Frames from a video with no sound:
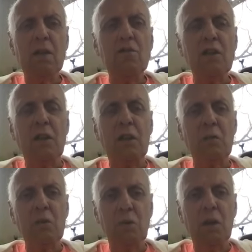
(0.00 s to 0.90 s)
because
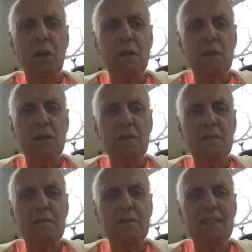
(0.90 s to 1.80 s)
nothing was wrong.
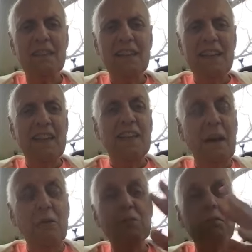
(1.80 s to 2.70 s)
And
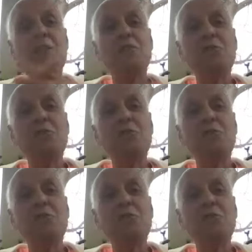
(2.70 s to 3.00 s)
that was my